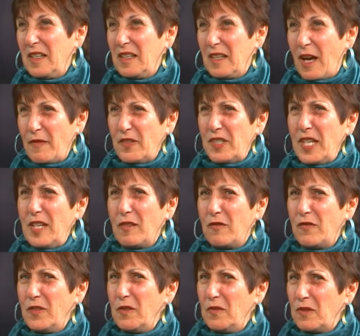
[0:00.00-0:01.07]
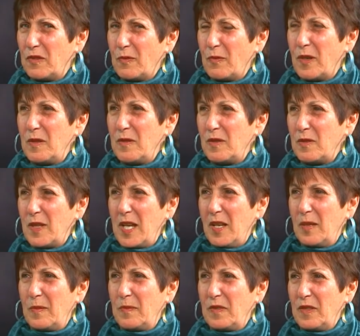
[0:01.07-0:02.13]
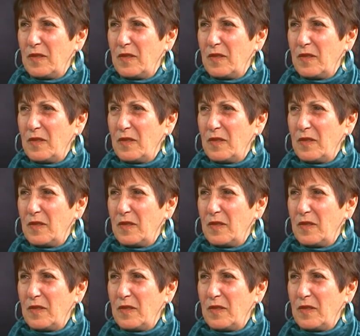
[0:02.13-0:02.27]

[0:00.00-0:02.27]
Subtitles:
I've seen a few. There's one in Salem. There's